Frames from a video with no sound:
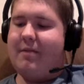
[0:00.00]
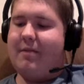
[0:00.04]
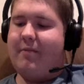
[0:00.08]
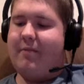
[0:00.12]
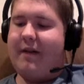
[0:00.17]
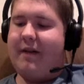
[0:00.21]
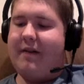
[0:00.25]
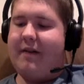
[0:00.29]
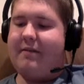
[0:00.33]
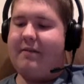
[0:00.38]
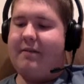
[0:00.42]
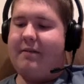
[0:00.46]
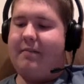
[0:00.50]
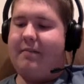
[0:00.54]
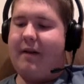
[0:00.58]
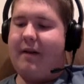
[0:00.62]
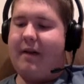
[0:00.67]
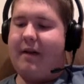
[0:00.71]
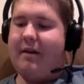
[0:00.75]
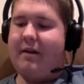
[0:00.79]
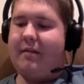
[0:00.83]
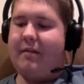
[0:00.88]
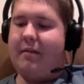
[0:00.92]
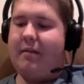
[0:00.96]
We have to
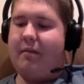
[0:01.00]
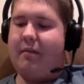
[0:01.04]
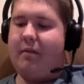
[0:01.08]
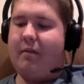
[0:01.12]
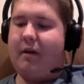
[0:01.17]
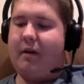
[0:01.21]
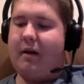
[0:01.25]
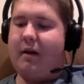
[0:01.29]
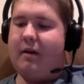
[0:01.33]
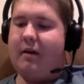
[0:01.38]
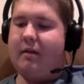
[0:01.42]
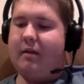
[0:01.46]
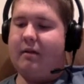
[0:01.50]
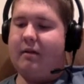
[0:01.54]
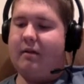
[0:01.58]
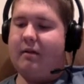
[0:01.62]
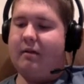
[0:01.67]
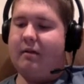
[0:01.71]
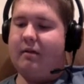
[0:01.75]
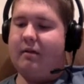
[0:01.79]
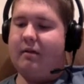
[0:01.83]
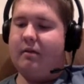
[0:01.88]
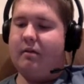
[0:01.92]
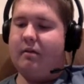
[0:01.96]
buy them abroad.
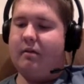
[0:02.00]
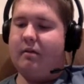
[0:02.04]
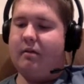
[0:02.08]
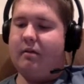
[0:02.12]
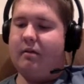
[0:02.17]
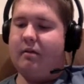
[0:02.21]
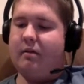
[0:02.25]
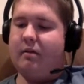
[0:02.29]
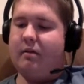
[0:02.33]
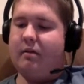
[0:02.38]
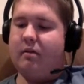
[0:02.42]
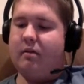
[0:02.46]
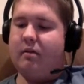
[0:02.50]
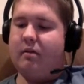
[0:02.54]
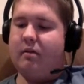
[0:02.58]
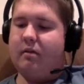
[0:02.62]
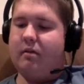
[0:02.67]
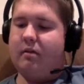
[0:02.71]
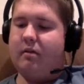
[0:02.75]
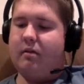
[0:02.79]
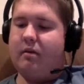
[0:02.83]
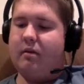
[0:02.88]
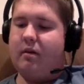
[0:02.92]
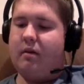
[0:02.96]

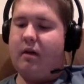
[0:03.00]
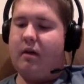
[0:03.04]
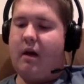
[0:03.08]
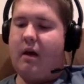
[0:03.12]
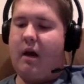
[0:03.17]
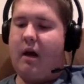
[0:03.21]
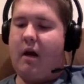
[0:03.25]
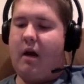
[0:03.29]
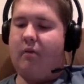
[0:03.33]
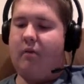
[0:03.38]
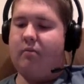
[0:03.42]
No.